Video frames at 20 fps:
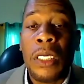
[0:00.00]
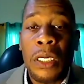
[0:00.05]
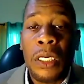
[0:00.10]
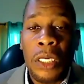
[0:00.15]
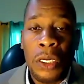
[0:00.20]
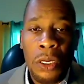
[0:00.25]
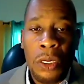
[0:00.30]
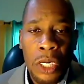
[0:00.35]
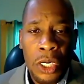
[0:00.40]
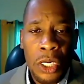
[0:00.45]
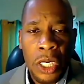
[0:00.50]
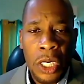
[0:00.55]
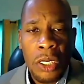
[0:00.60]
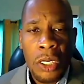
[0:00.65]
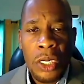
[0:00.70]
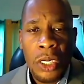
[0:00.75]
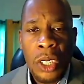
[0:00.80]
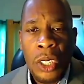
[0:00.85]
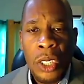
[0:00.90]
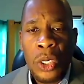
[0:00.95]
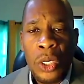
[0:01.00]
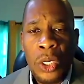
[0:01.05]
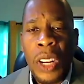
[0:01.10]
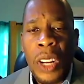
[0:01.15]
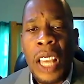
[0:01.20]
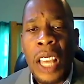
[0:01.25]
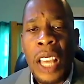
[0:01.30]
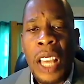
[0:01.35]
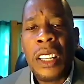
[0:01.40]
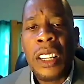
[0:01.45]
situations. So
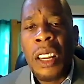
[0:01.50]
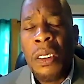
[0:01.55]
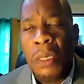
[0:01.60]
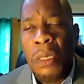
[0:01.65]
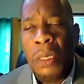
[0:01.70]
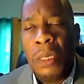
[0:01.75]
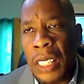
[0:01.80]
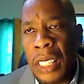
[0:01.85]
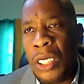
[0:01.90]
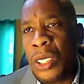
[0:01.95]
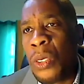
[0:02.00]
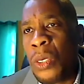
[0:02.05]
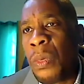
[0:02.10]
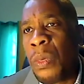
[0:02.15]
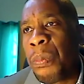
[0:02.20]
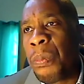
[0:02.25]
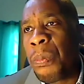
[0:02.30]
that is a real issue.